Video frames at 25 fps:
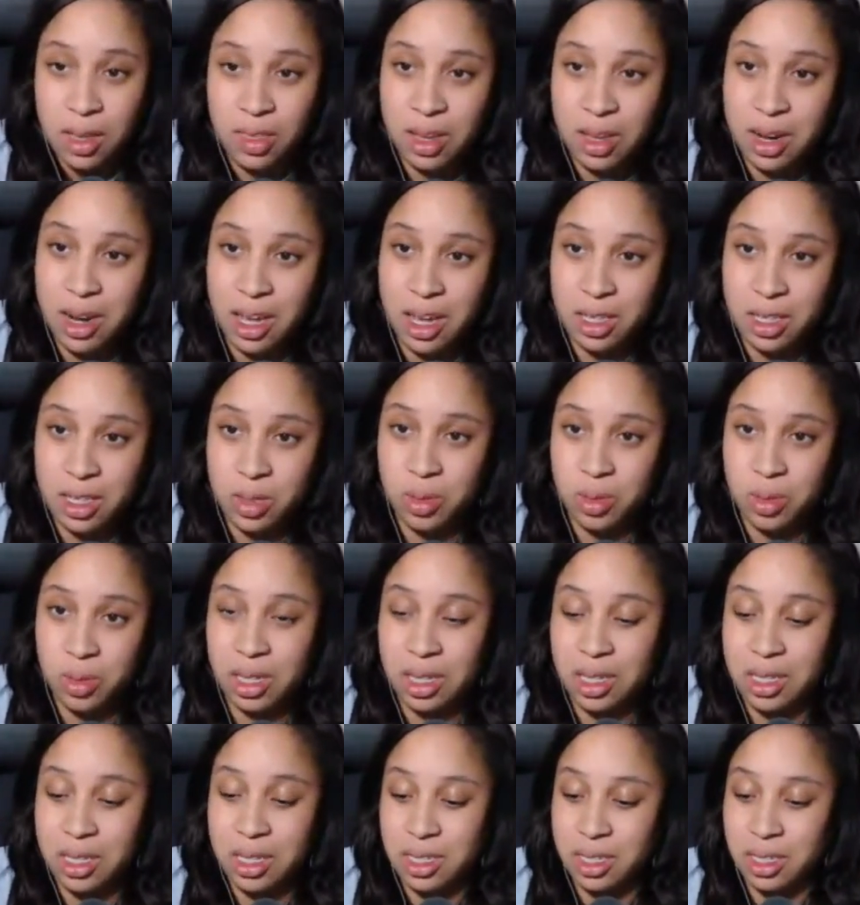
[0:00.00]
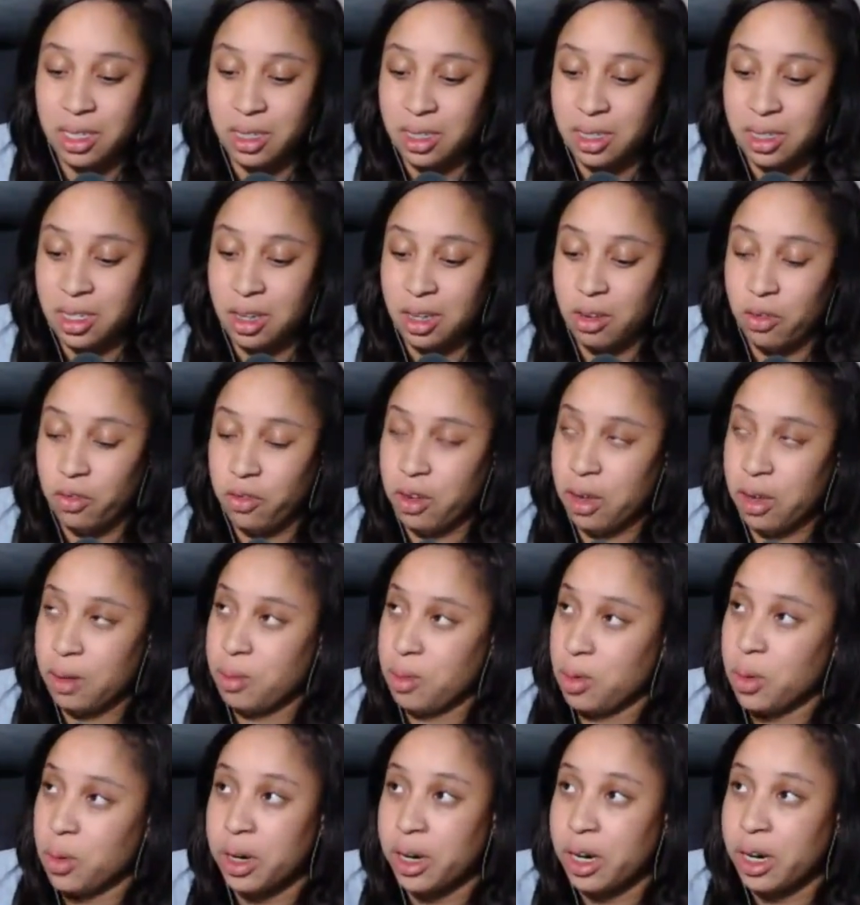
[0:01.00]
The next one isn't till
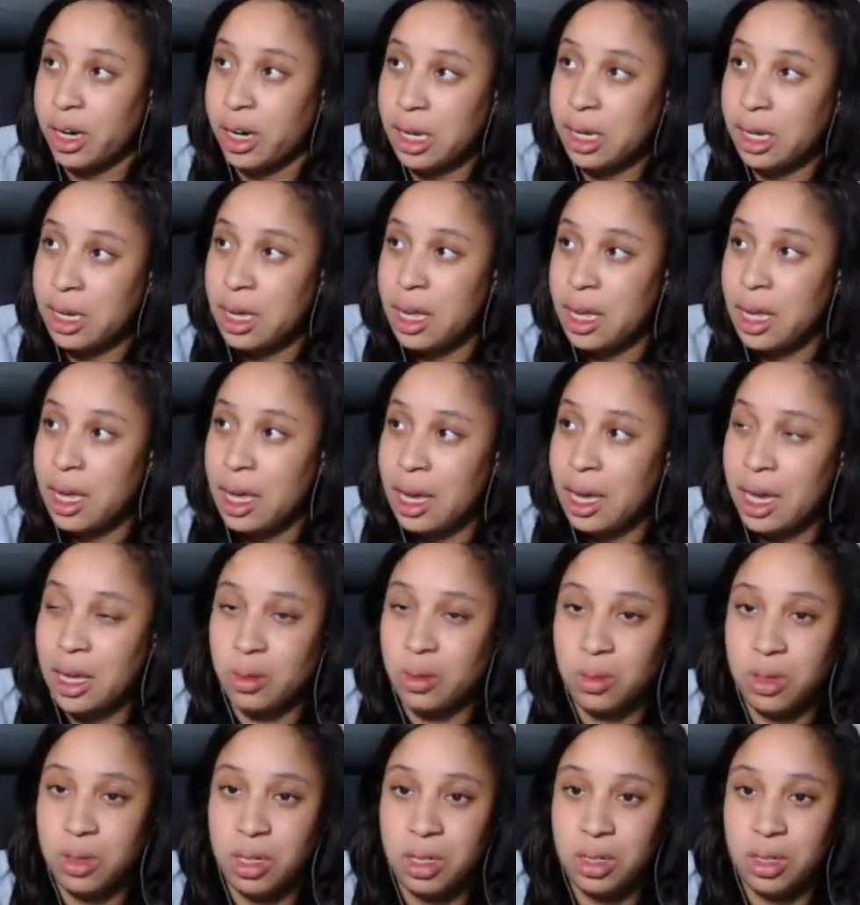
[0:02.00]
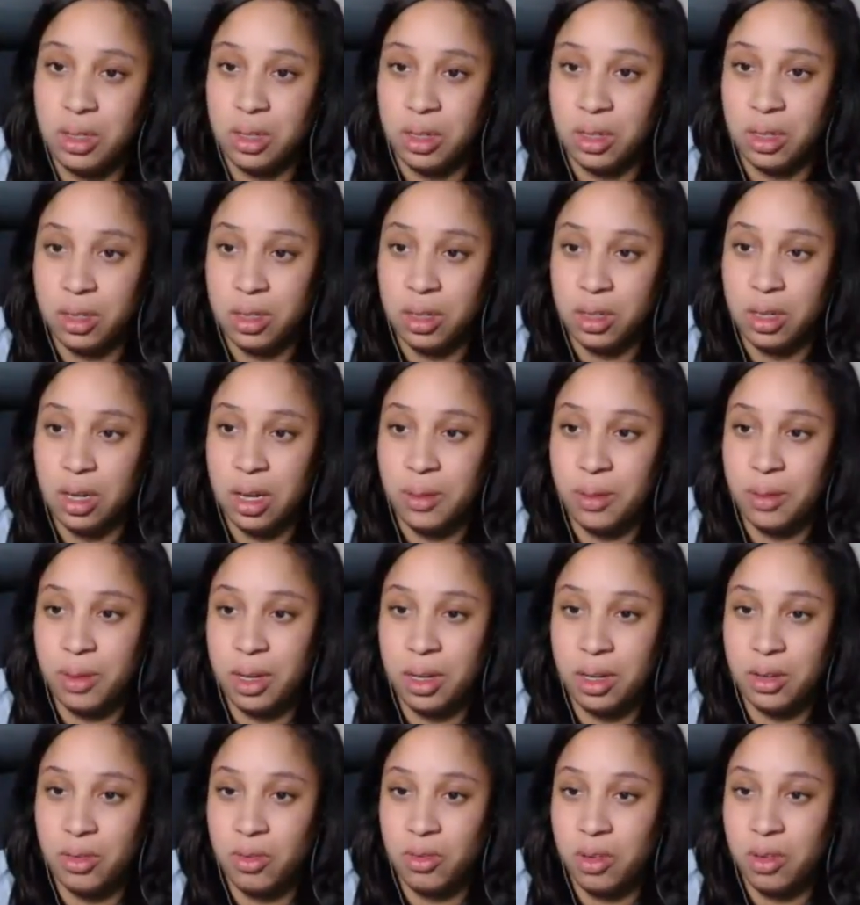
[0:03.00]
February, and we
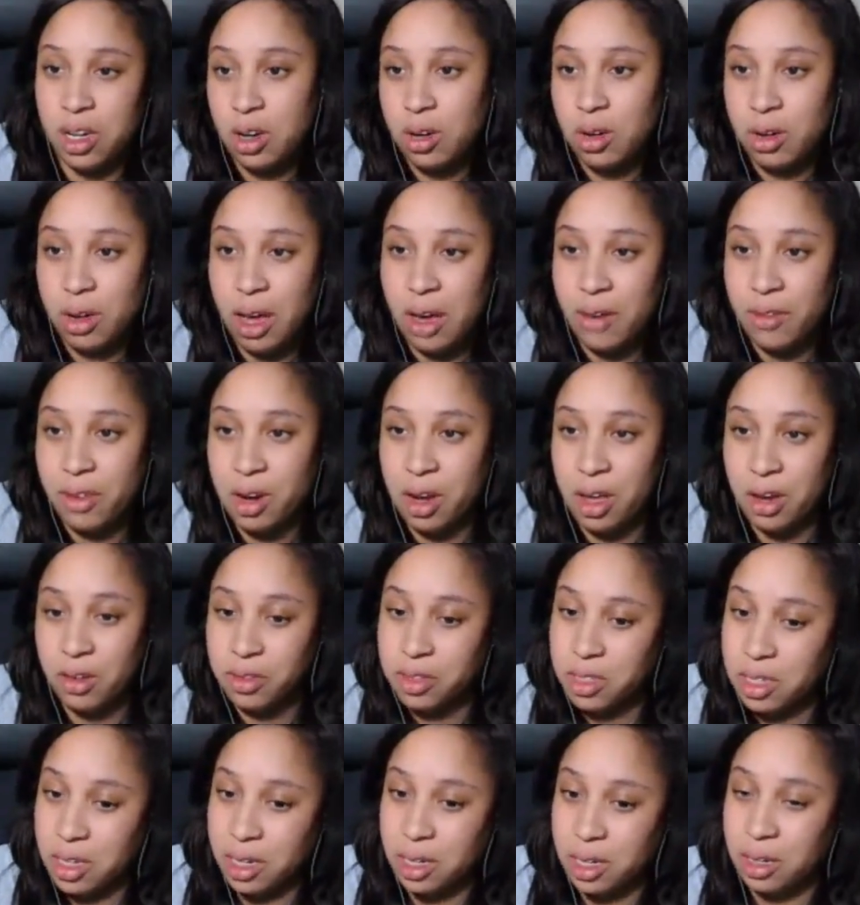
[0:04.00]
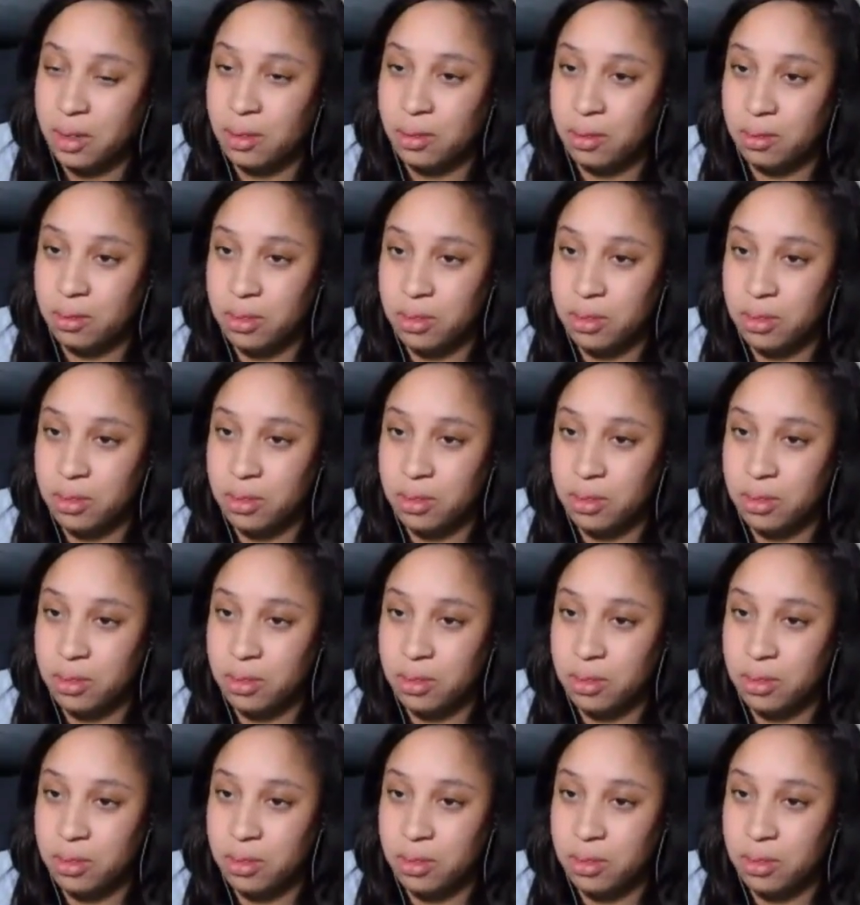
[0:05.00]
don't have enough to